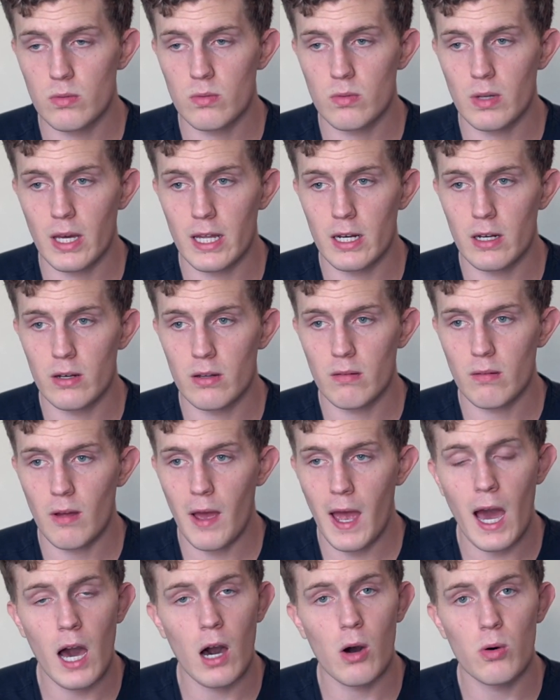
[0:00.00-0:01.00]
and
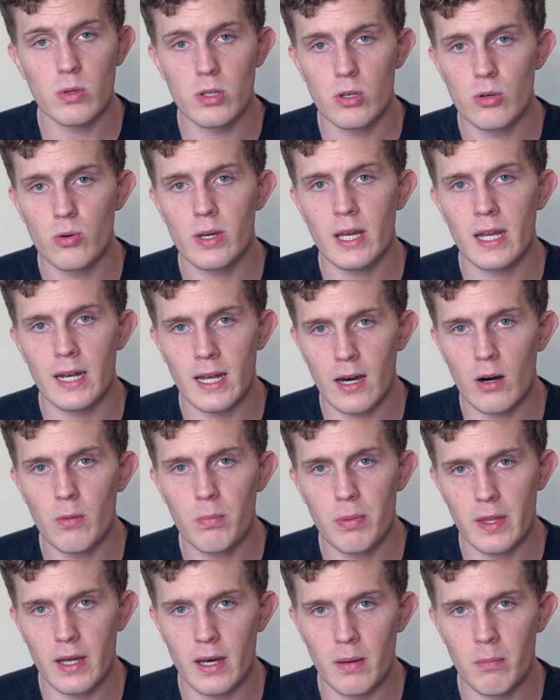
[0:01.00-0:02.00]
how you can
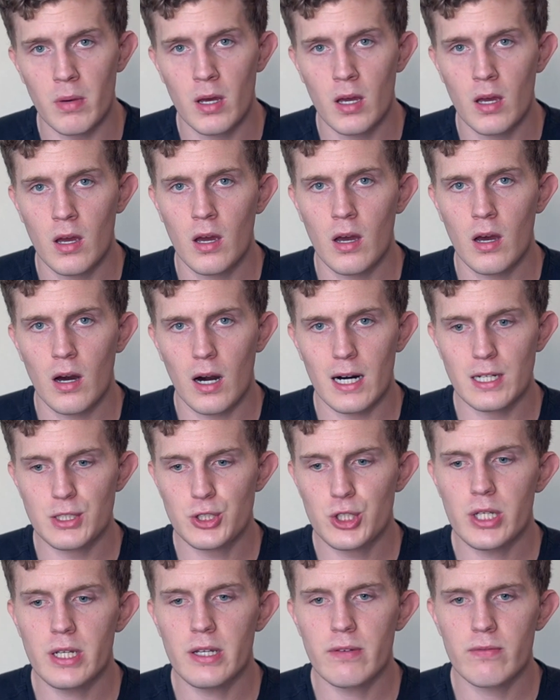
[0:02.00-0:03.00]
help them
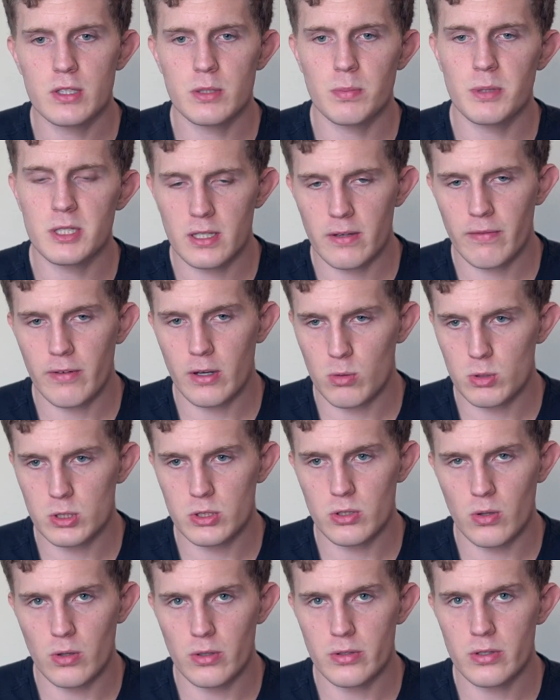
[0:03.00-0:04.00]
achieve a specific
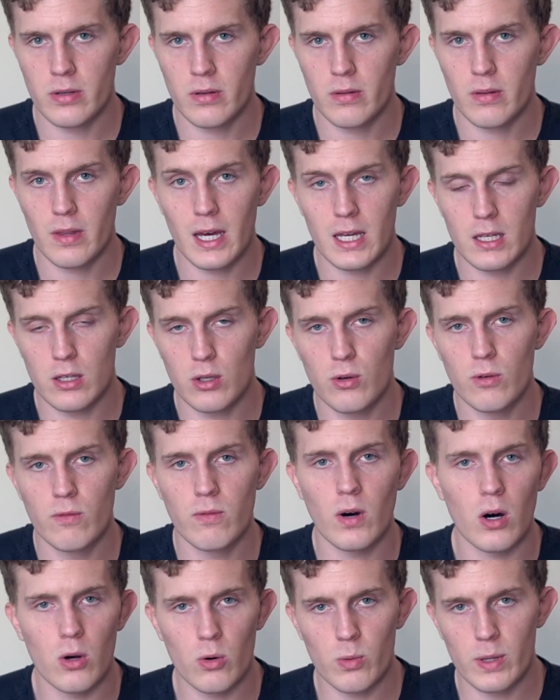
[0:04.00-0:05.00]
result that you've
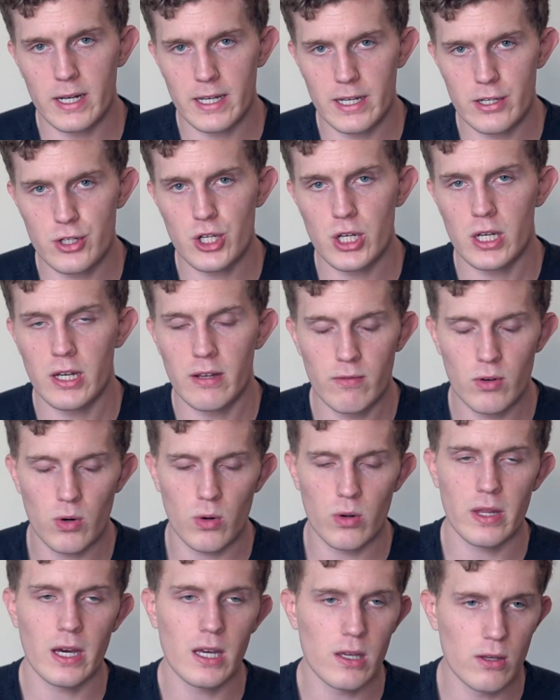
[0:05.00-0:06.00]
already achieved
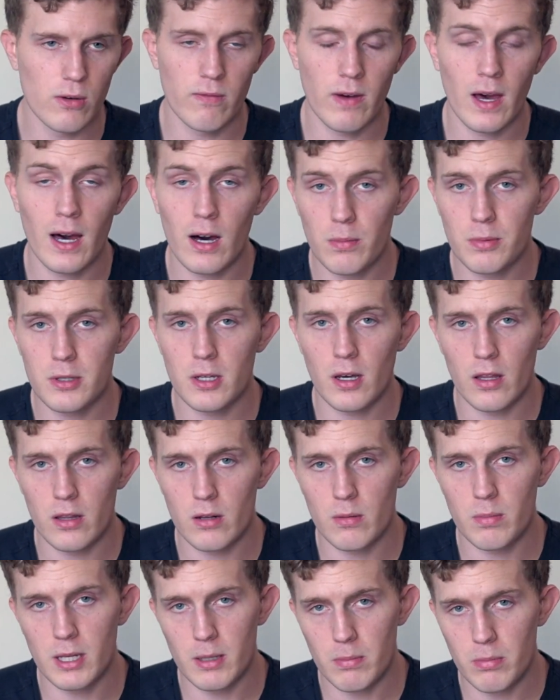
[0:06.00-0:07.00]
or that you've helped
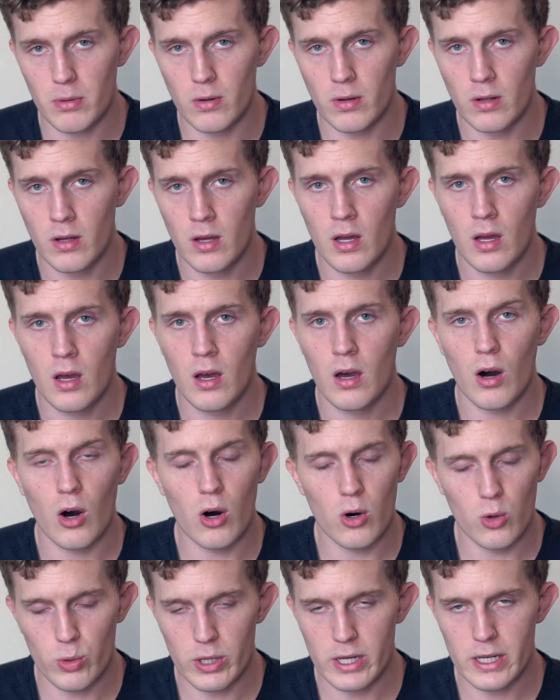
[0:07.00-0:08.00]
other people
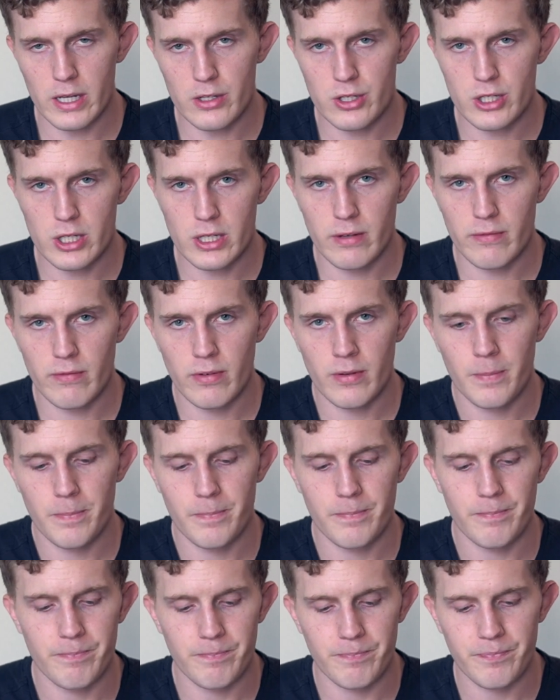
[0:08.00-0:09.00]
already achieve.
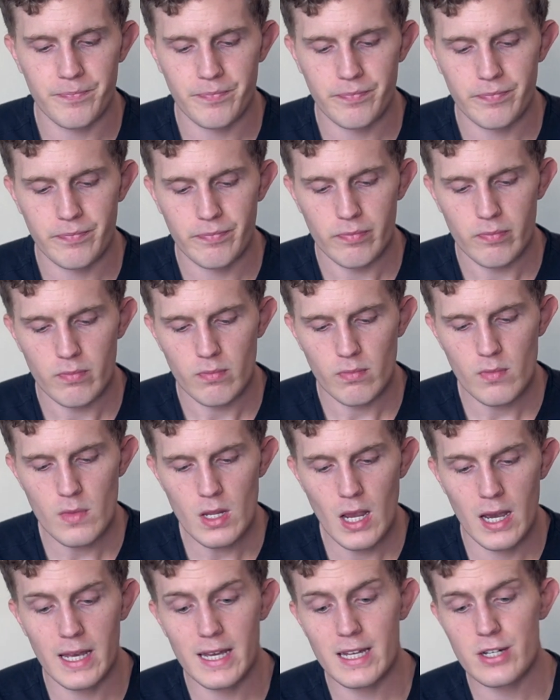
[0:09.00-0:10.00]

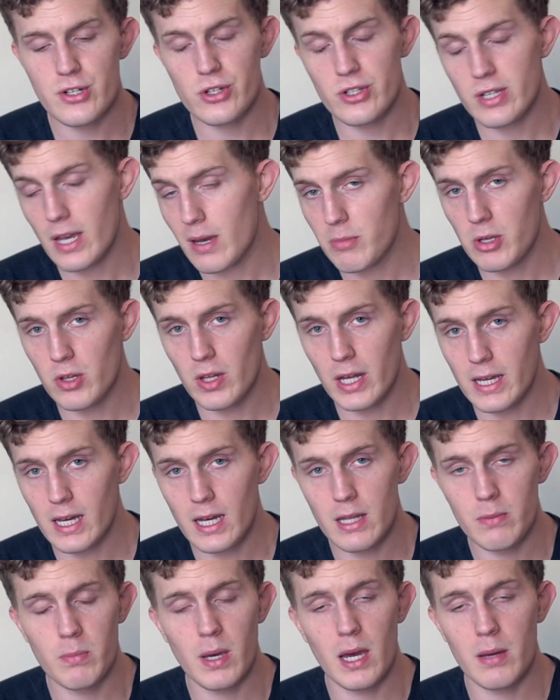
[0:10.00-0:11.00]
And just emulate
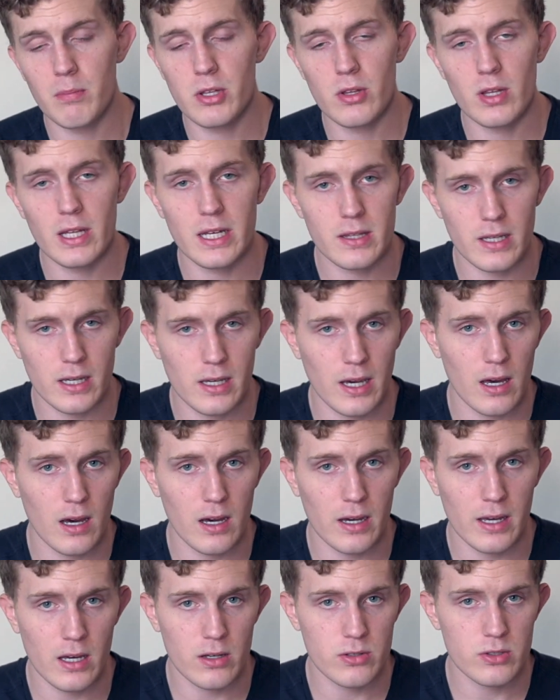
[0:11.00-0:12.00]
the
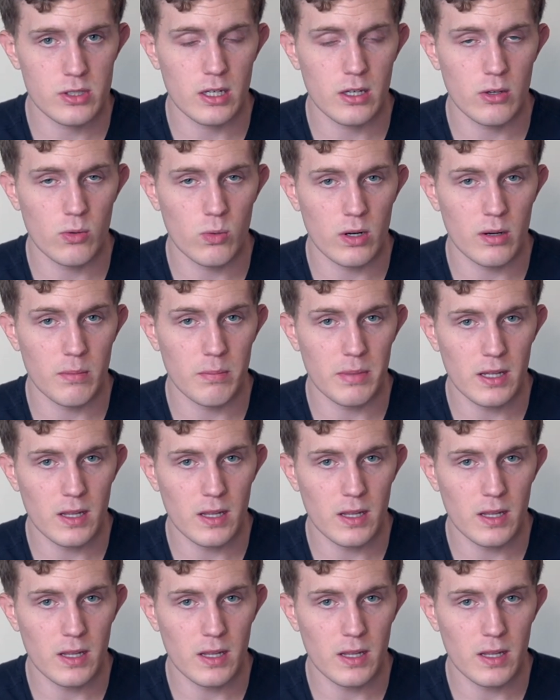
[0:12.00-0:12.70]
accounts that you want to be